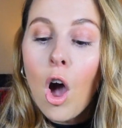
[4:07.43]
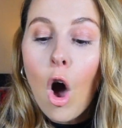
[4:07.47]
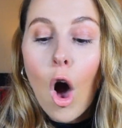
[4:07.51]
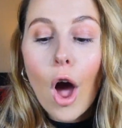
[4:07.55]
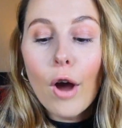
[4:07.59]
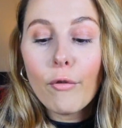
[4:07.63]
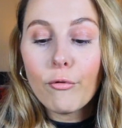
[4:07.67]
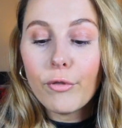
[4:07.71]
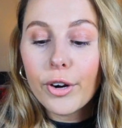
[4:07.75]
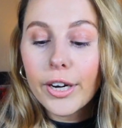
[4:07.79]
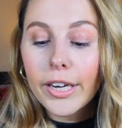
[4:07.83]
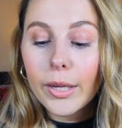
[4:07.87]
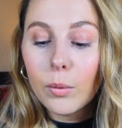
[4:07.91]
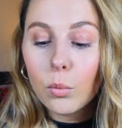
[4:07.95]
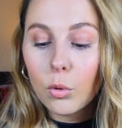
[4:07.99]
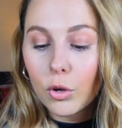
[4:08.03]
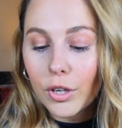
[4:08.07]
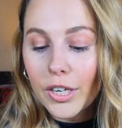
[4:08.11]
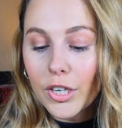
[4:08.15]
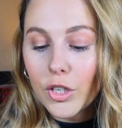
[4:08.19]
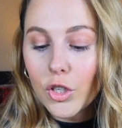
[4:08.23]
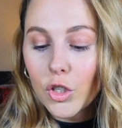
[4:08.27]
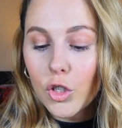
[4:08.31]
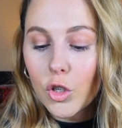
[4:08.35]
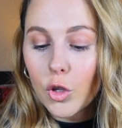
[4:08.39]
I really
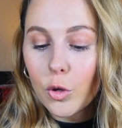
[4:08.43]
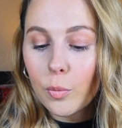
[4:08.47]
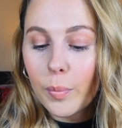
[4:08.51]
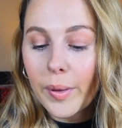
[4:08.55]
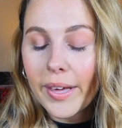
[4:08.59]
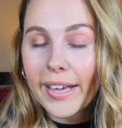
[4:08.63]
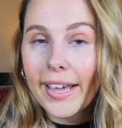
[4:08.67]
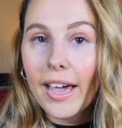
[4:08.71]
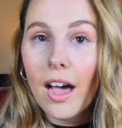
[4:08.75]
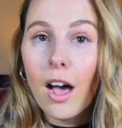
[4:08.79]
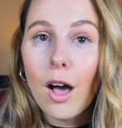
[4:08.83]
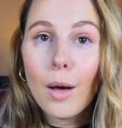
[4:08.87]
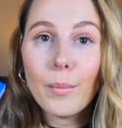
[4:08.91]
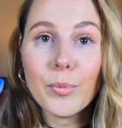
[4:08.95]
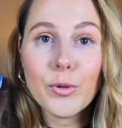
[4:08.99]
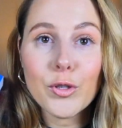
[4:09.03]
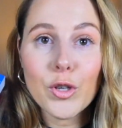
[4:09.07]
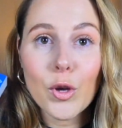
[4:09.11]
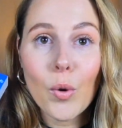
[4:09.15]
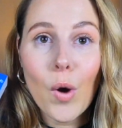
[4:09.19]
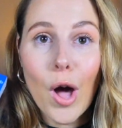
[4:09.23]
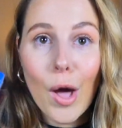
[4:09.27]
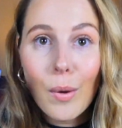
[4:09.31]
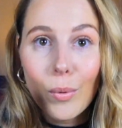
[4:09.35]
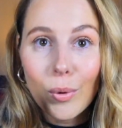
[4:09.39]
wanted to pick it up
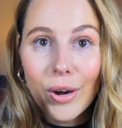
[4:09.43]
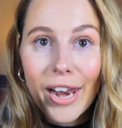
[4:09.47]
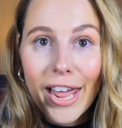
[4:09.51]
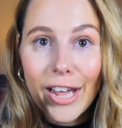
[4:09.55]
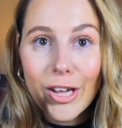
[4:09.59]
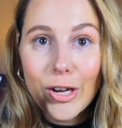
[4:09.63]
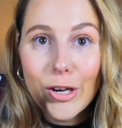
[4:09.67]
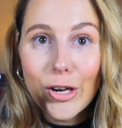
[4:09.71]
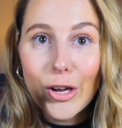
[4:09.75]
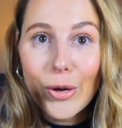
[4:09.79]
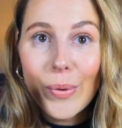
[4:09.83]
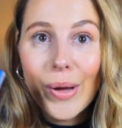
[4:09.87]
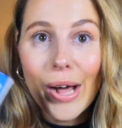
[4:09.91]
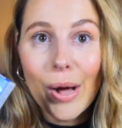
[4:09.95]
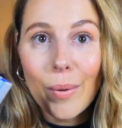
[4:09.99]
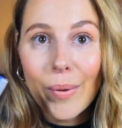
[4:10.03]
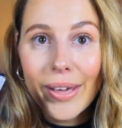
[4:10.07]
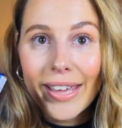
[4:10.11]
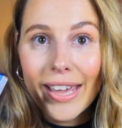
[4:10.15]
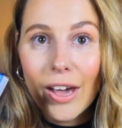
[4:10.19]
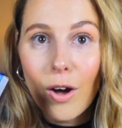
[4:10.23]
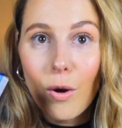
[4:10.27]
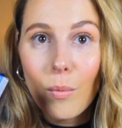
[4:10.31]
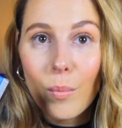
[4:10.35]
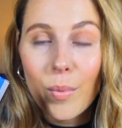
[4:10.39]
so I will let you know how
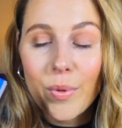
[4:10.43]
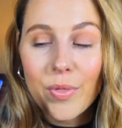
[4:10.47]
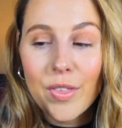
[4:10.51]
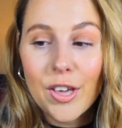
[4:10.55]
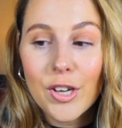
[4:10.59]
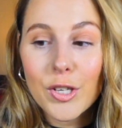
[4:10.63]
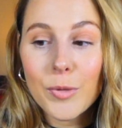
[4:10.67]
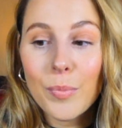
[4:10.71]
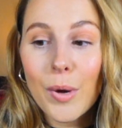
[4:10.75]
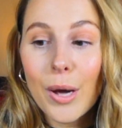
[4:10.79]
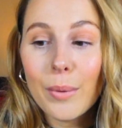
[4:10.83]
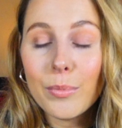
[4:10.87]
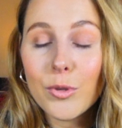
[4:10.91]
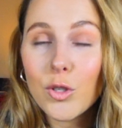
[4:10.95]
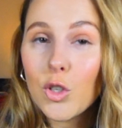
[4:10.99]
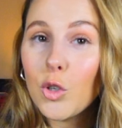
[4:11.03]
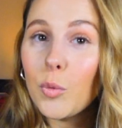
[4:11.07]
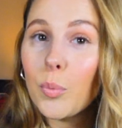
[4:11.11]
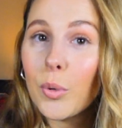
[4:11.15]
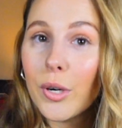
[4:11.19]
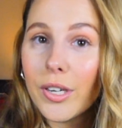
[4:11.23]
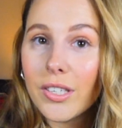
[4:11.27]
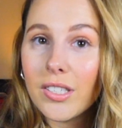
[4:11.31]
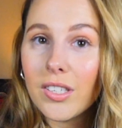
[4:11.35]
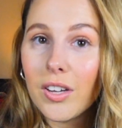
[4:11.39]
I get on with this but I'm
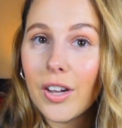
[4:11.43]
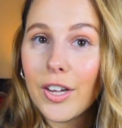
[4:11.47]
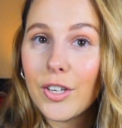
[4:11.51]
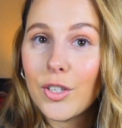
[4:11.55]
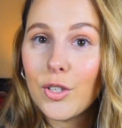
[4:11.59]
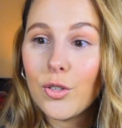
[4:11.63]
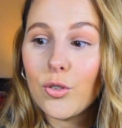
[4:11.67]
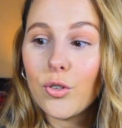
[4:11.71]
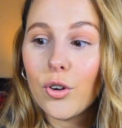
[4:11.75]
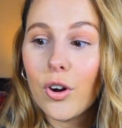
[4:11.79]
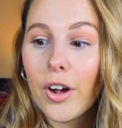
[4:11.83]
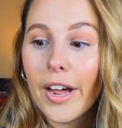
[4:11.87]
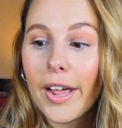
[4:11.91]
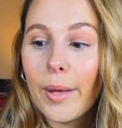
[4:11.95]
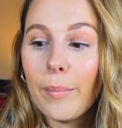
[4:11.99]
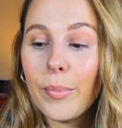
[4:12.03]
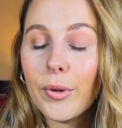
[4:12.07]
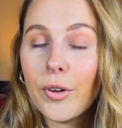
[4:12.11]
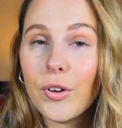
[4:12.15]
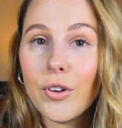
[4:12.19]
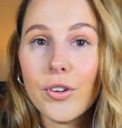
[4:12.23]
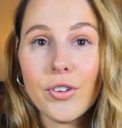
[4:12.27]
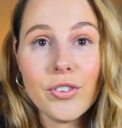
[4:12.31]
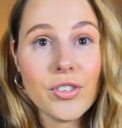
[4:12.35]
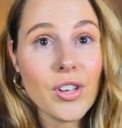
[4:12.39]
super excited to try it
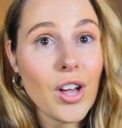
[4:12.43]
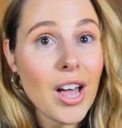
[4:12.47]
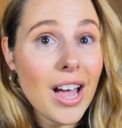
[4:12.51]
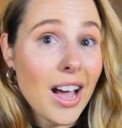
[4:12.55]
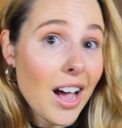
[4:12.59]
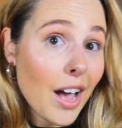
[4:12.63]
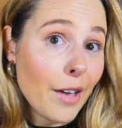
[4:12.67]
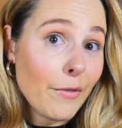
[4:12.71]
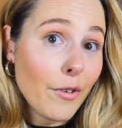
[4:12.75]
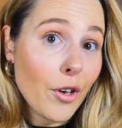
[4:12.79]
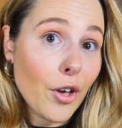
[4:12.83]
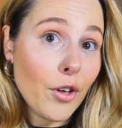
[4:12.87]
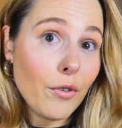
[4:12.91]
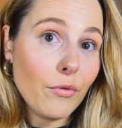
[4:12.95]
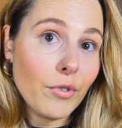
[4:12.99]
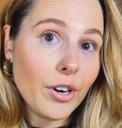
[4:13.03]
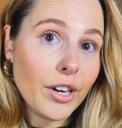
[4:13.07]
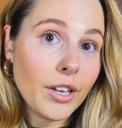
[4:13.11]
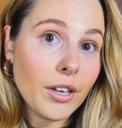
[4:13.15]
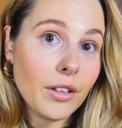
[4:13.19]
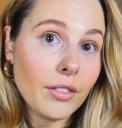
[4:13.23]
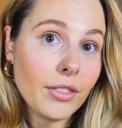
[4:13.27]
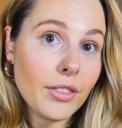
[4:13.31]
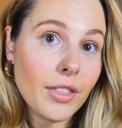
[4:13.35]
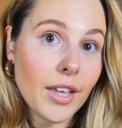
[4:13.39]
because I've heard really good